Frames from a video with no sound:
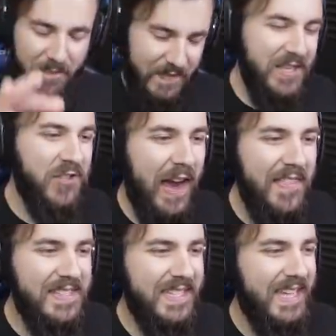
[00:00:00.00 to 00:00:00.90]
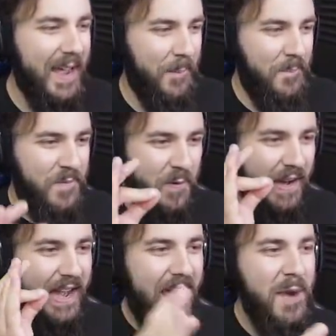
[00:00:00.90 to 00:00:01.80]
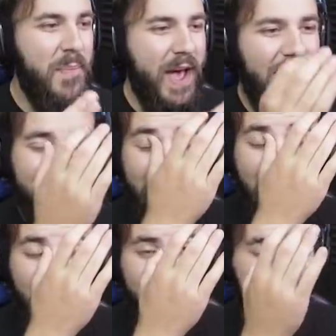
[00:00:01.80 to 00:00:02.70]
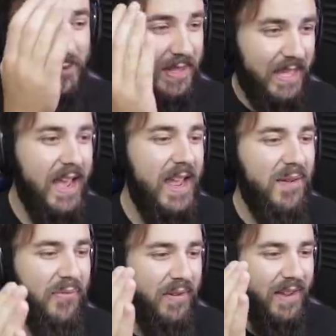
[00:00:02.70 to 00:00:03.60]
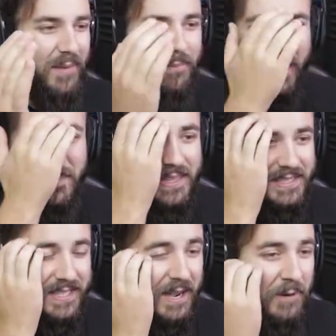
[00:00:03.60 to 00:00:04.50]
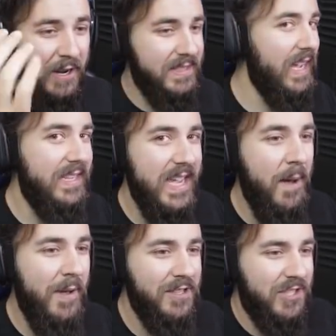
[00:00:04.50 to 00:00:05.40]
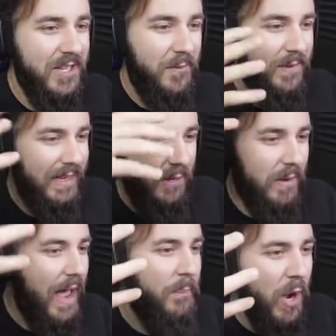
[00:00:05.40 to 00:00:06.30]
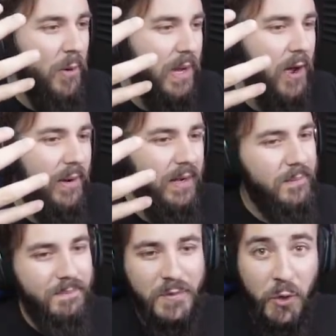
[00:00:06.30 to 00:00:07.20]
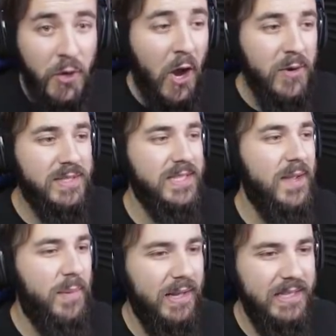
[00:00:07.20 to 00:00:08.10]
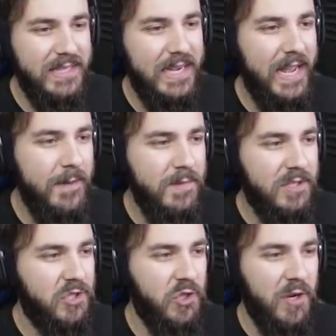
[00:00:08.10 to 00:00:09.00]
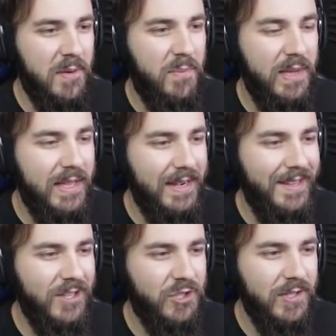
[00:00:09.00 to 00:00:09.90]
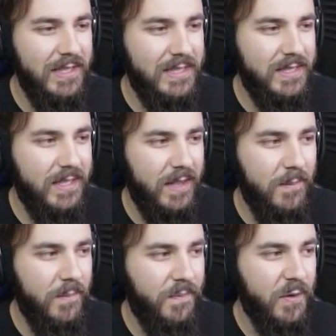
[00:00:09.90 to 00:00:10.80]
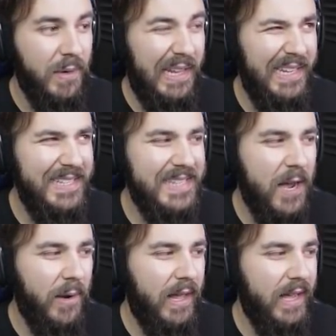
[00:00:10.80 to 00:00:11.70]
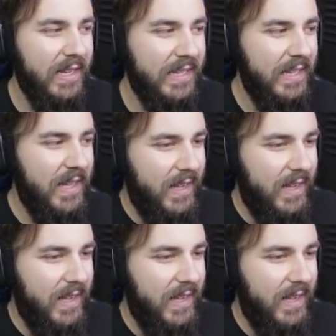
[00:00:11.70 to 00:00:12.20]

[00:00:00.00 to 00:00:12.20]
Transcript: Let's try this again. We're going to head back up into the cave. Maybe this time we don't take damage with the little light bulb going. Who knows? But at least the nameless shouldn't be an issue this time. Well, at least they were like